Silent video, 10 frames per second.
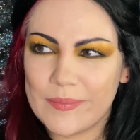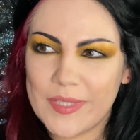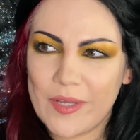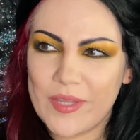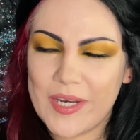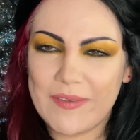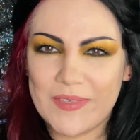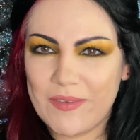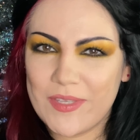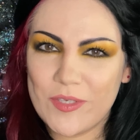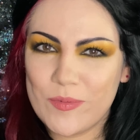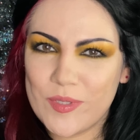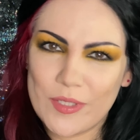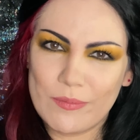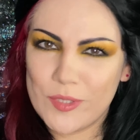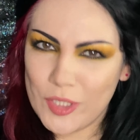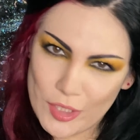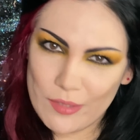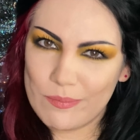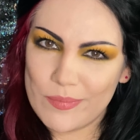now that I've given you some
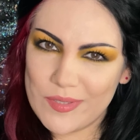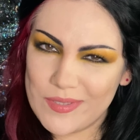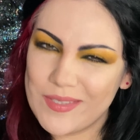tips,